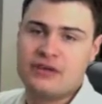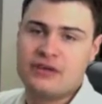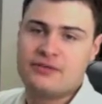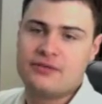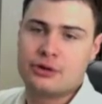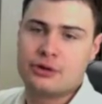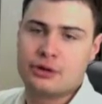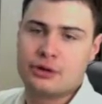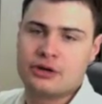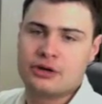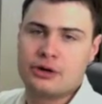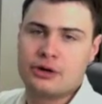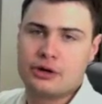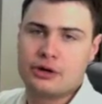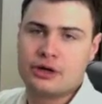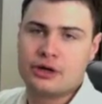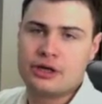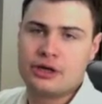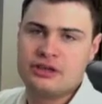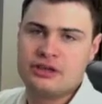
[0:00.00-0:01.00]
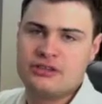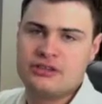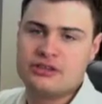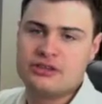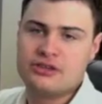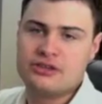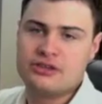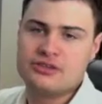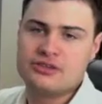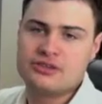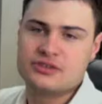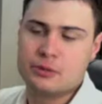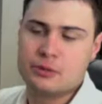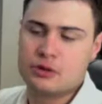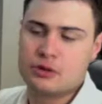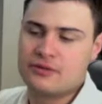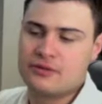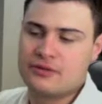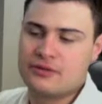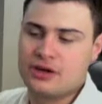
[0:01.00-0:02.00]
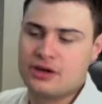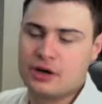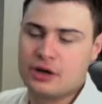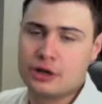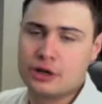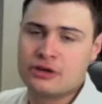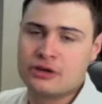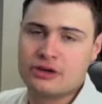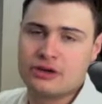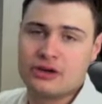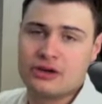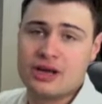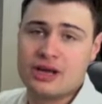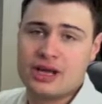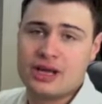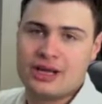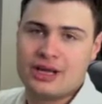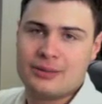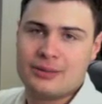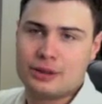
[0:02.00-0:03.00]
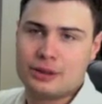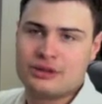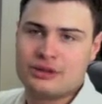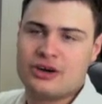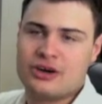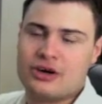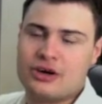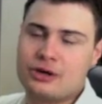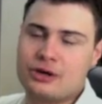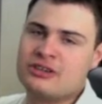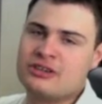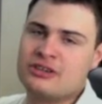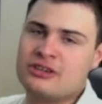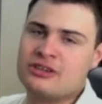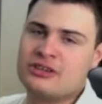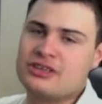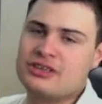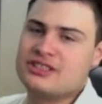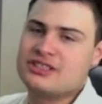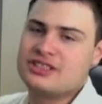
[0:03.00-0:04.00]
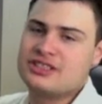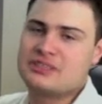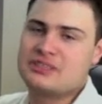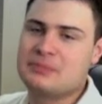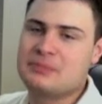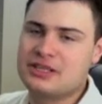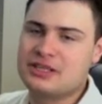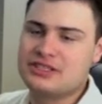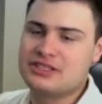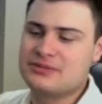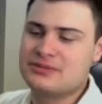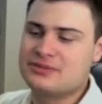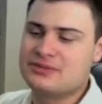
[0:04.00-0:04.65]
If you're in a hurry, you can use more of the hardener, but the hardener is expensive.